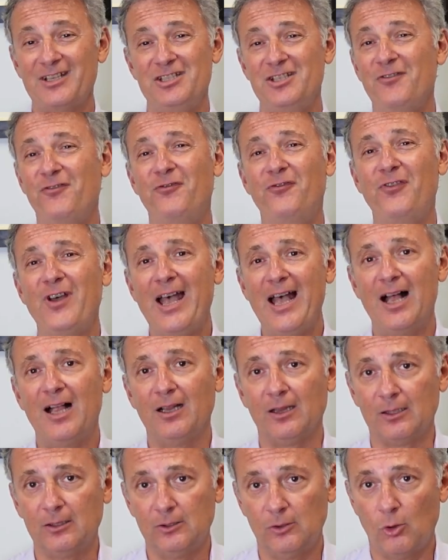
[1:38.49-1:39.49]
You
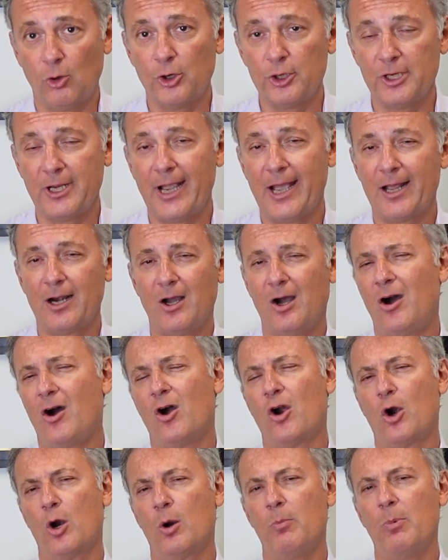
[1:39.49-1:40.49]
fell, or you had a
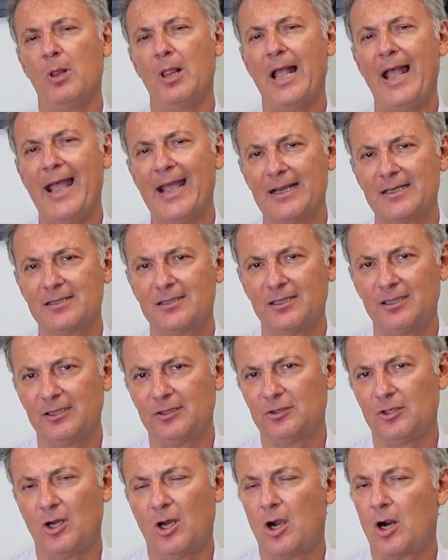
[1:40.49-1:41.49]
horrible
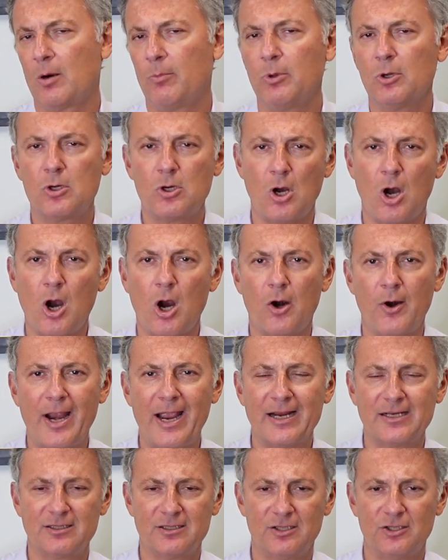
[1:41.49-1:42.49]
accident, a horrible car
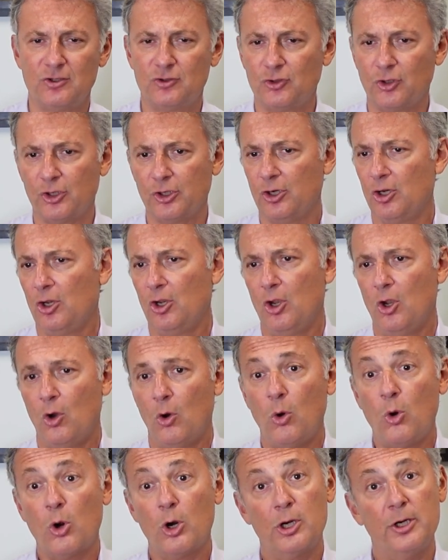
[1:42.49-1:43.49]
accident,
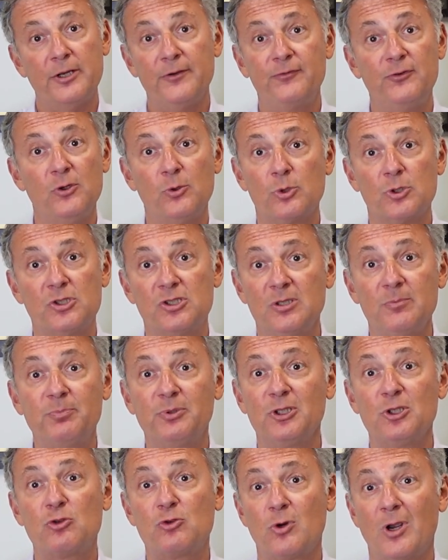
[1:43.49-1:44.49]
or if you were
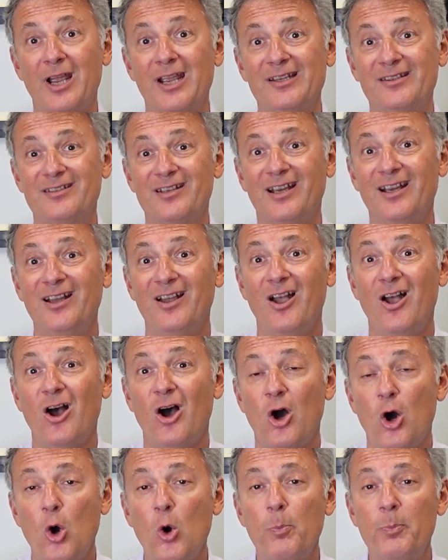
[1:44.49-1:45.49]
simply trying to
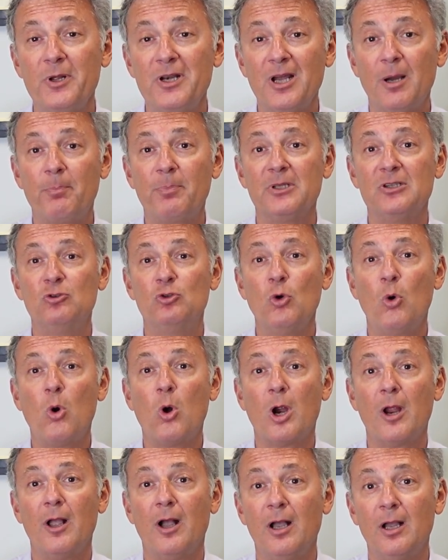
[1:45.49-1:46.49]
open up a
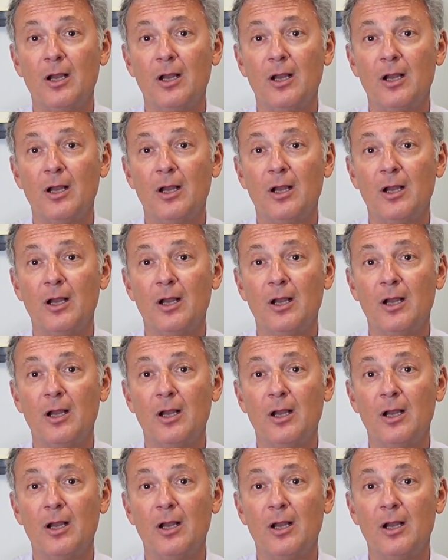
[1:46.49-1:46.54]
door,